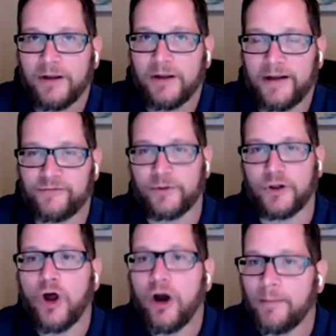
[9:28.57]
clients with
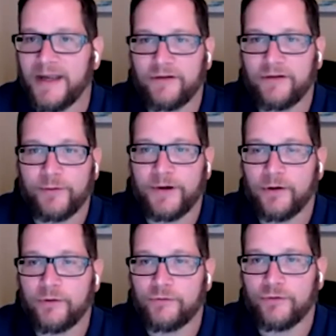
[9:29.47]
long maintenance windows